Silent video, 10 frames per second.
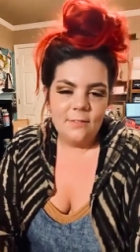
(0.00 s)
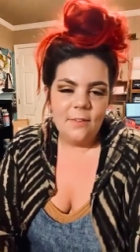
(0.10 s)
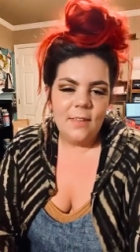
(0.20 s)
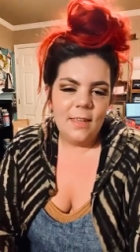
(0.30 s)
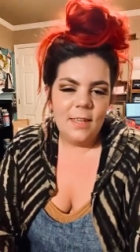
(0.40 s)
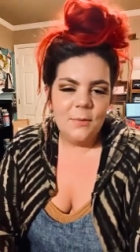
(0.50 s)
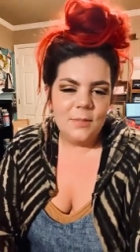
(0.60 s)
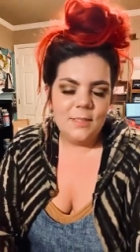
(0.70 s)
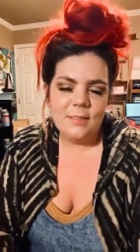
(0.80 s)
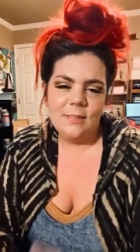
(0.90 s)
felt like he
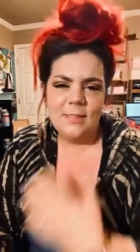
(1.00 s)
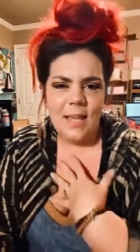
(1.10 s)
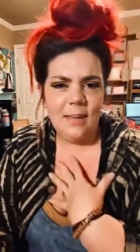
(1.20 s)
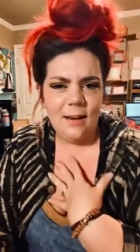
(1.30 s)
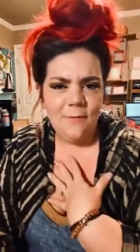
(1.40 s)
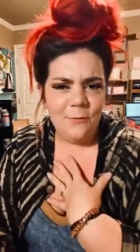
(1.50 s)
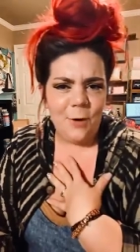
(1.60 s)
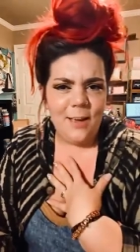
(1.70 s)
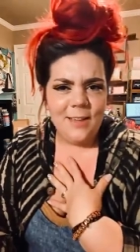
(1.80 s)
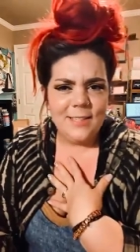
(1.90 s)
was taken up for
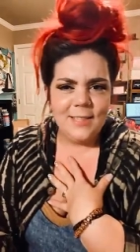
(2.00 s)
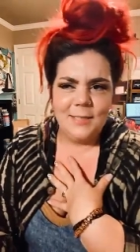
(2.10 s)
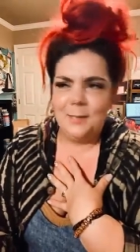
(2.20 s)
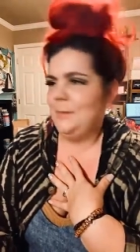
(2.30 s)
us